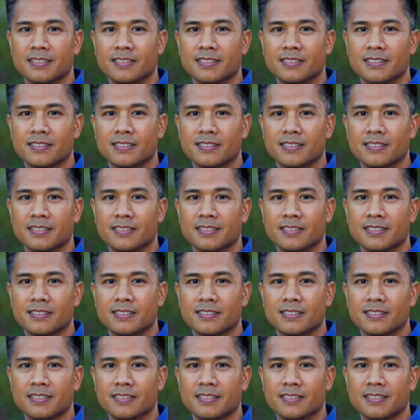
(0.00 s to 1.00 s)

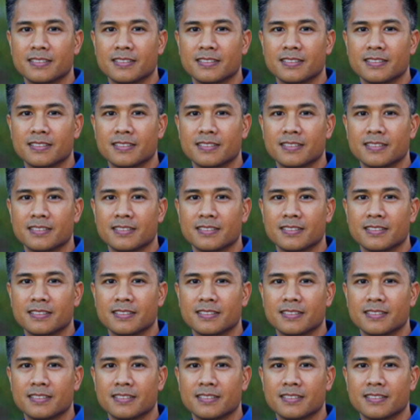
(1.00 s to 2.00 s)

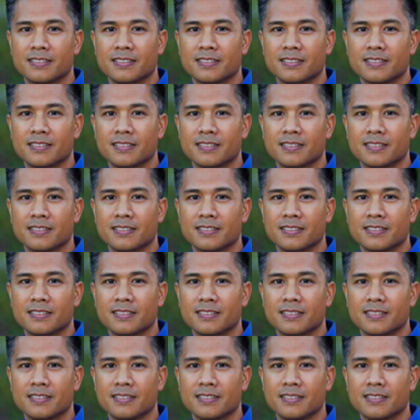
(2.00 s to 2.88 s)
(silent)